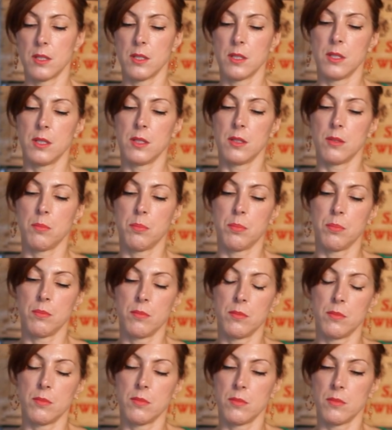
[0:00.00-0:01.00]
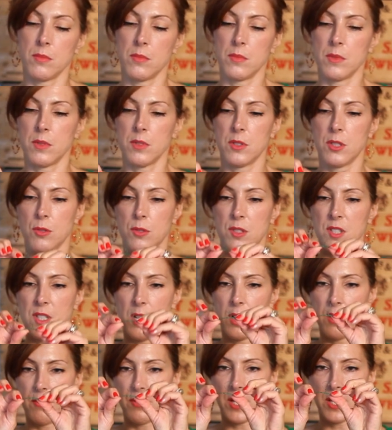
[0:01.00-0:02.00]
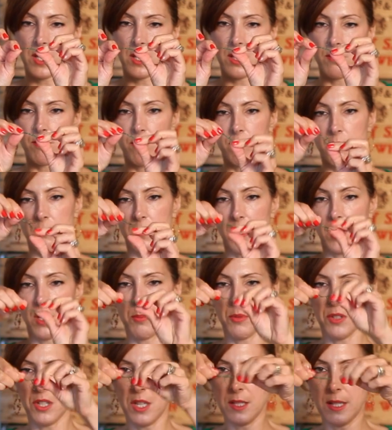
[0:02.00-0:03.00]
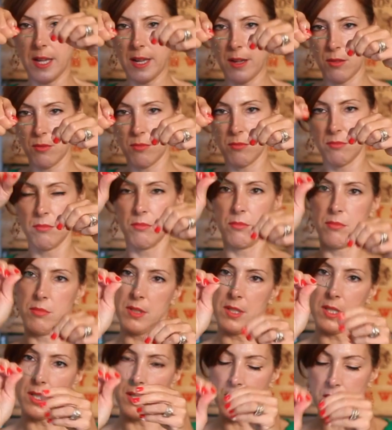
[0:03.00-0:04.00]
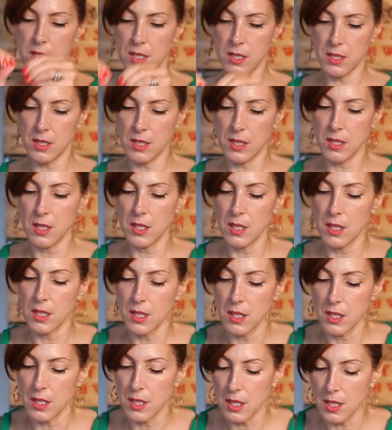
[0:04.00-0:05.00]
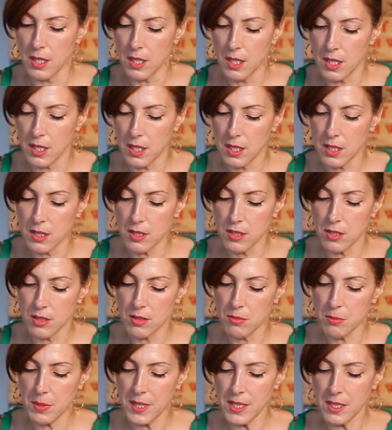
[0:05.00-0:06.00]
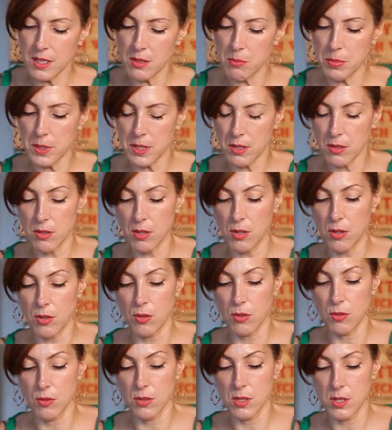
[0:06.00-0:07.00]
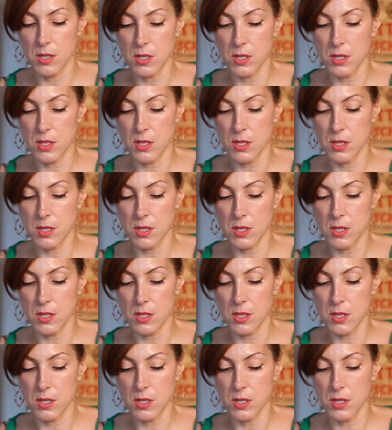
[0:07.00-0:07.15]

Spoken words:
You know. So it's kind of like a upside down T. And you might need a bigger hole.